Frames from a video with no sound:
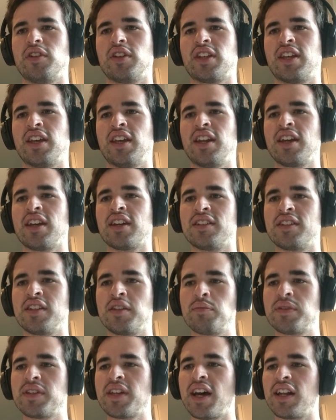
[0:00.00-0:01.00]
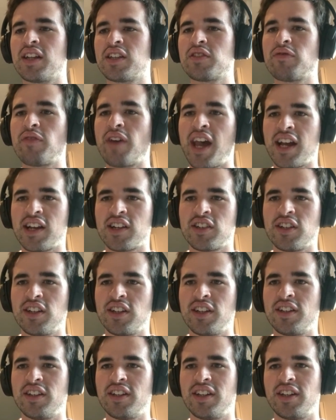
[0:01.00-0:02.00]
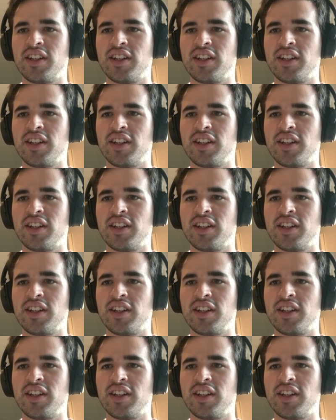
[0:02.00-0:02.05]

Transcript: getting a deep satisfaction,